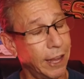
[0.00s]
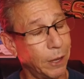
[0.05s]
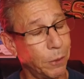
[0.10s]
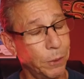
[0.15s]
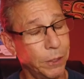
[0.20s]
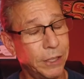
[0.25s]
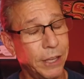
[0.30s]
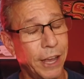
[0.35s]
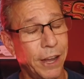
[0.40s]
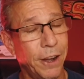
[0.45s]
Like
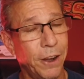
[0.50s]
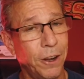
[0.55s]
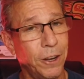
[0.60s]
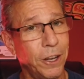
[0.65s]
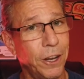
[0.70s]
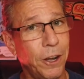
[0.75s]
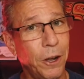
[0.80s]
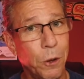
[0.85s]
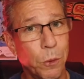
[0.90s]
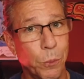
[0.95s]
we said
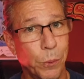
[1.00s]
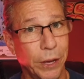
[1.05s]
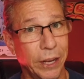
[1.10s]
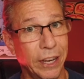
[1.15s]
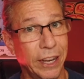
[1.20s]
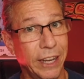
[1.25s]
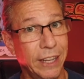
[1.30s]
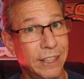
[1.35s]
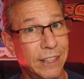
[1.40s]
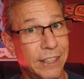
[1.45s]
earlier, we
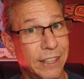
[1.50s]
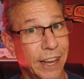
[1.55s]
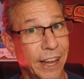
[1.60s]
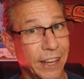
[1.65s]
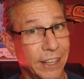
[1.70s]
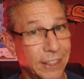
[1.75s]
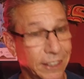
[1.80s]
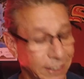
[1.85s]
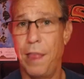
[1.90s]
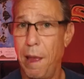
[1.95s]
need
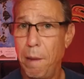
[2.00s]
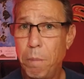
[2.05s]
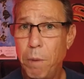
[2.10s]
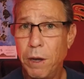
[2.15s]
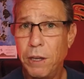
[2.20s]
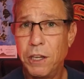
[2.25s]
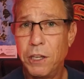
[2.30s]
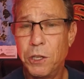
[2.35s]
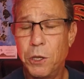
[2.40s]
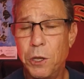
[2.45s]
six. And that
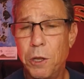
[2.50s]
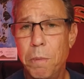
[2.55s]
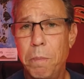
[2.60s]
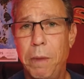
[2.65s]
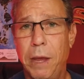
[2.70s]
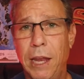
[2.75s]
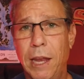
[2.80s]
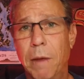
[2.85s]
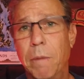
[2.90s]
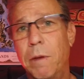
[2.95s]
brings us to the
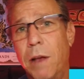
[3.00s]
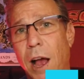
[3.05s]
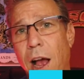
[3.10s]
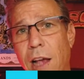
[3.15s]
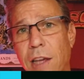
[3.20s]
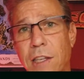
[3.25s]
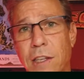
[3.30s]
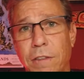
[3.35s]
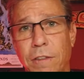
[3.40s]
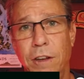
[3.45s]
median
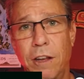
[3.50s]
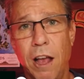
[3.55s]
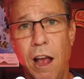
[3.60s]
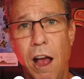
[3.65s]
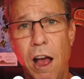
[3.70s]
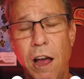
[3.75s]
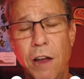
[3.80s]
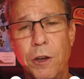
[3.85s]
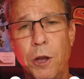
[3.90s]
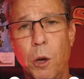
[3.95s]
cost of a
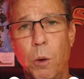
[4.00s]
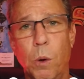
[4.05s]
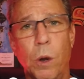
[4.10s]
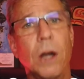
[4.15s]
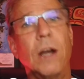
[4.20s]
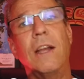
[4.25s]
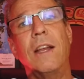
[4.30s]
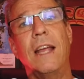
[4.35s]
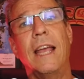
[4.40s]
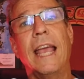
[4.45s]
condo,
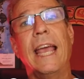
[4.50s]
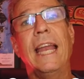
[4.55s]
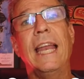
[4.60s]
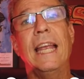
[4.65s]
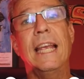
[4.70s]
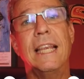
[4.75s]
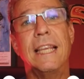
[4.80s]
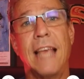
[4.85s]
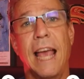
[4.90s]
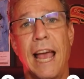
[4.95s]
where it
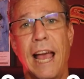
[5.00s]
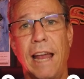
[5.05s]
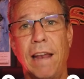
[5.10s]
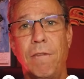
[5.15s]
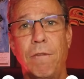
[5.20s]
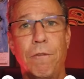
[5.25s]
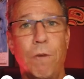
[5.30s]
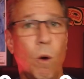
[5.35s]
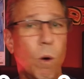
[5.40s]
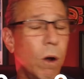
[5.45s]
is
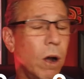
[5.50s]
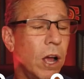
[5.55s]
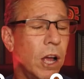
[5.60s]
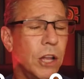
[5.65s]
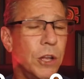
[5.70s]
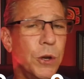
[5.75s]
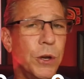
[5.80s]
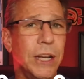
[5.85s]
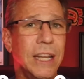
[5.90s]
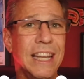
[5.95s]
at
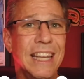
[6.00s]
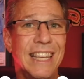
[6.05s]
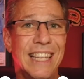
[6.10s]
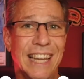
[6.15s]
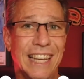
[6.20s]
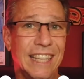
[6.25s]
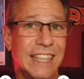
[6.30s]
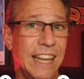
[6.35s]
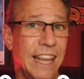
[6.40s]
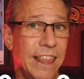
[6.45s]

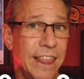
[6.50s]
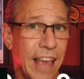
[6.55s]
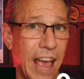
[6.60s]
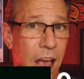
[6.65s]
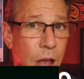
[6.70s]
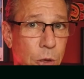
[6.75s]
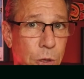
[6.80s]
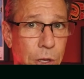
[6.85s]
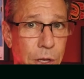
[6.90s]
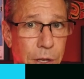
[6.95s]

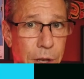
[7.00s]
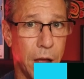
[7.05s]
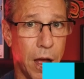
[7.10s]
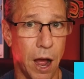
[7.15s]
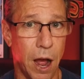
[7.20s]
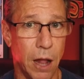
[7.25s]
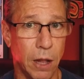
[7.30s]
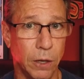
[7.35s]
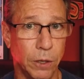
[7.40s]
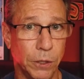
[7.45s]

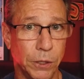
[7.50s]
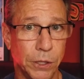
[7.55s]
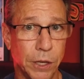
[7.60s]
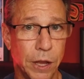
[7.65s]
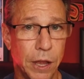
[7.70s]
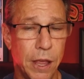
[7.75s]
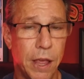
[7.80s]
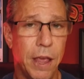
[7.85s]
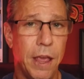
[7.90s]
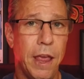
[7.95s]
$460,000.
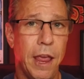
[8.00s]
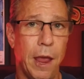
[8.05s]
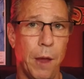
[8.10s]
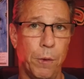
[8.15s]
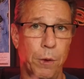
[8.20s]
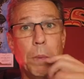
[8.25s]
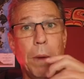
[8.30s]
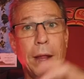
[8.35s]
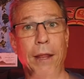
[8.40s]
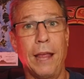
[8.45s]

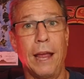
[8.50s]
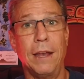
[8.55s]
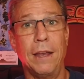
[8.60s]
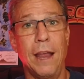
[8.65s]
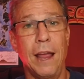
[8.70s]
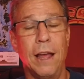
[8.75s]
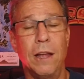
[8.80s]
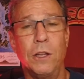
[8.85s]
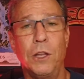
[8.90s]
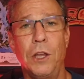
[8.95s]
And you break that
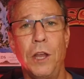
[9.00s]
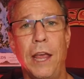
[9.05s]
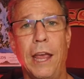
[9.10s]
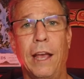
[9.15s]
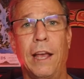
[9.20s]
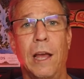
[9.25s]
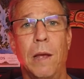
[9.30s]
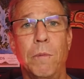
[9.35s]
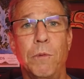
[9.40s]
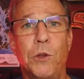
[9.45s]
down,
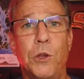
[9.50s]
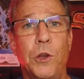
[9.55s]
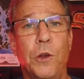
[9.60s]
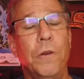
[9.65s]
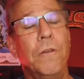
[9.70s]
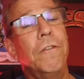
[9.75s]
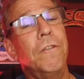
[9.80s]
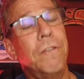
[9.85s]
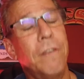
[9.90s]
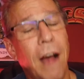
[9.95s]
it comes
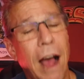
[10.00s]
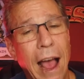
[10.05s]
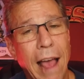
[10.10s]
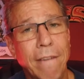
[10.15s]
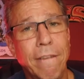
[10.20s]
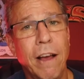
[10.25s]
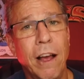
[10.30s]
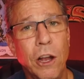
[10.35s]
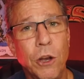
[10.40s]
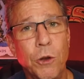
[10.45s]
to
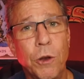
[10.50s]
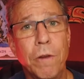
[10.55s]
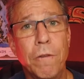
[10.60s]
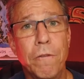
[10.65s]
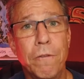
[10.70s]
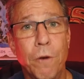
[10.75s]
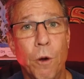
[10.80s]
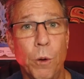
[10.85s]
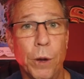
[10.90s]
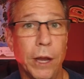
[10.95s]

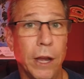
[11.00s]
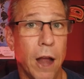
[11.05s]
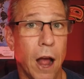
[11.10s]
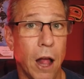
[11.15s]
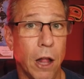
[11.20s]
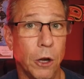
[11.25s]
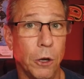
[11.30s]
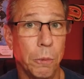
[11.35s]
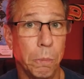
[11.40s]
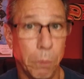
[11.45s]

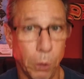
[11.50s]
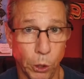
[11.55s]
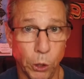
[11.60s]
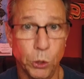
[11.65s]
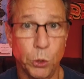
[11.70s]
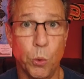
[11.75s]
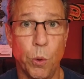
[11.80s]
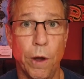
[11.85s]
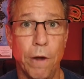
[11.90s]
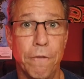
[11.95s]
$540
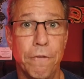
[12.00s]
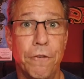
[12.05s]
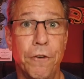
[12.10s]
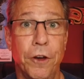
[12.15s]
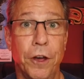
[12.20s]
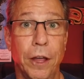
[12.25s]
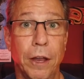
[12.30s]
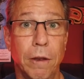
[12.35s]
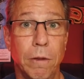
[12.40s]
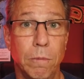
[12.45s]
per square
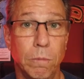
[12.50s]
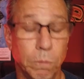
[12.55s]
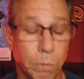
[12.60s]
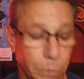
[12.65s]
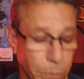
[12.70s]
foot.